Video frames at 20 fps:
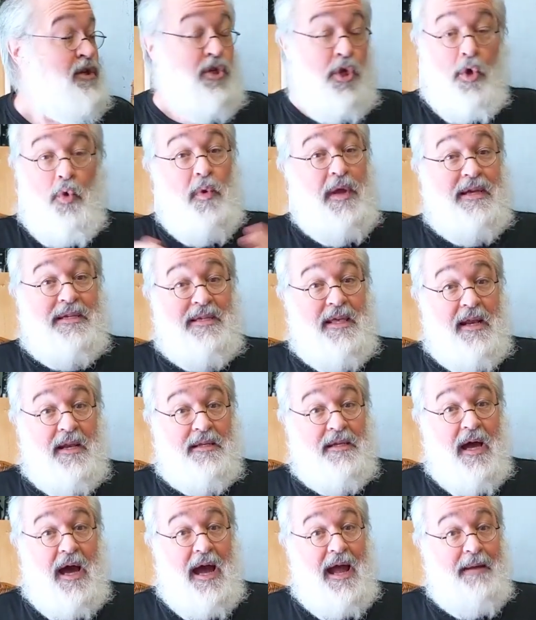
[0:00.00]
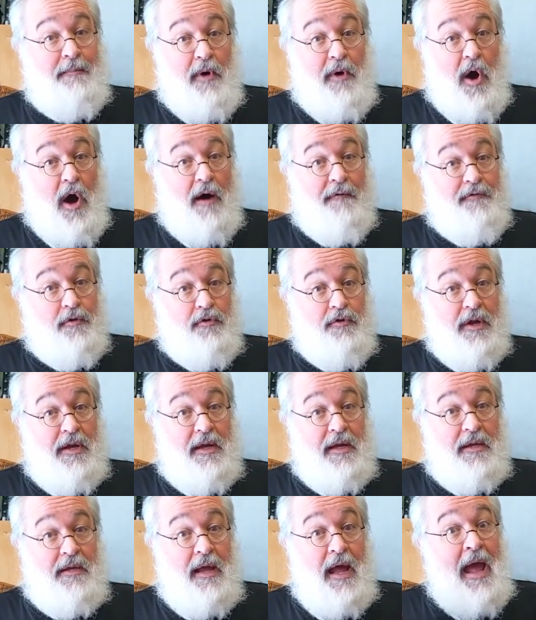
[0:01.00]
two weeks at a time
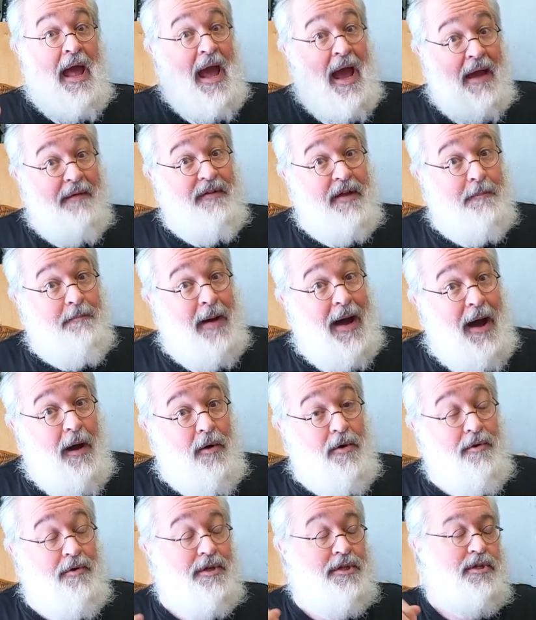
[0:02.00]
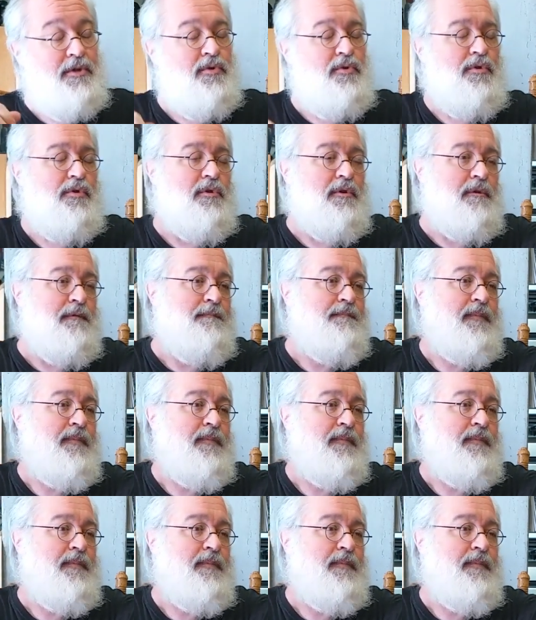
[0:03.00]
off-grid. Having power is cool.